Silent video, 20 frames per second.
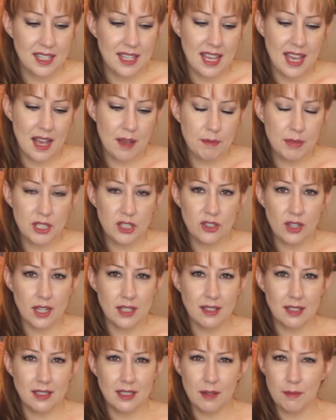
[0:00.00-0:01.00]
can't be
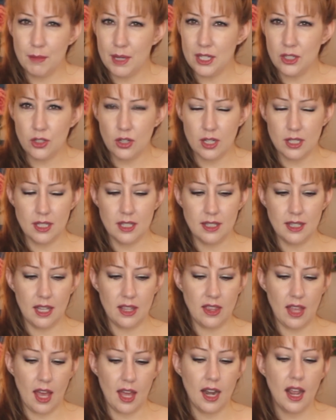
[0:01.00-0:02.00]
trusted to make choices
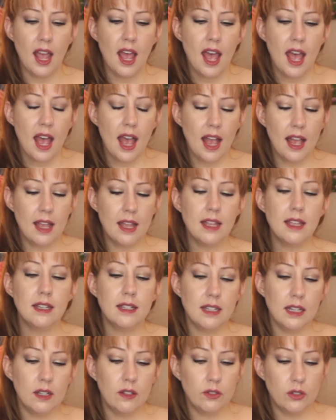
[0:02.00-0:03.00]
like that.
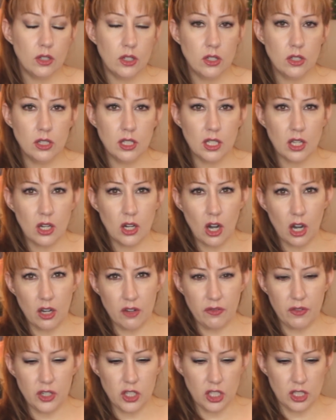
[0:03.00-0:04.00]
And if you're using an
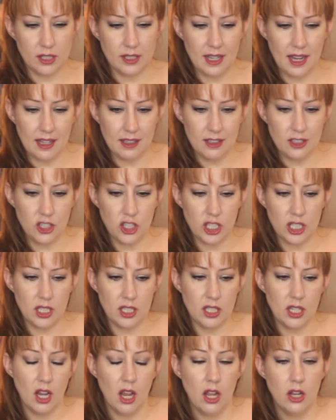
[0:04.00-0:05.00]
artificial
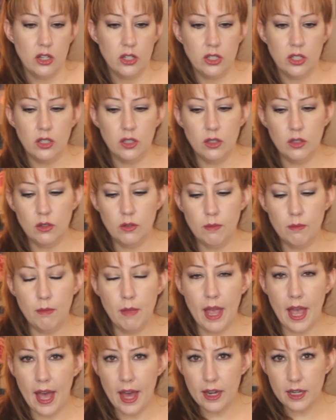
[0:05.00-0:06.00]
intelligence to
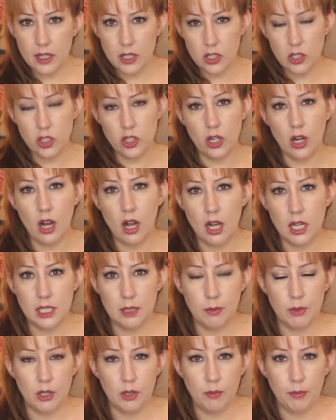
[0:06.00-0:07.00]
manage your
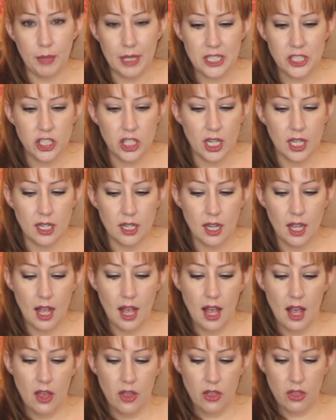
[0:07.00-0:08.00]
hospital budget,
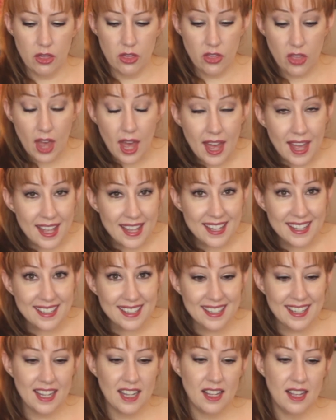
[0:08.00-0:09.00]

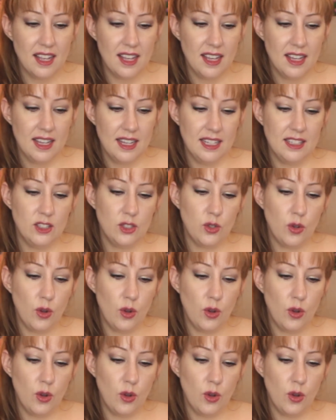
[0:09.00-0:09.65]
then it's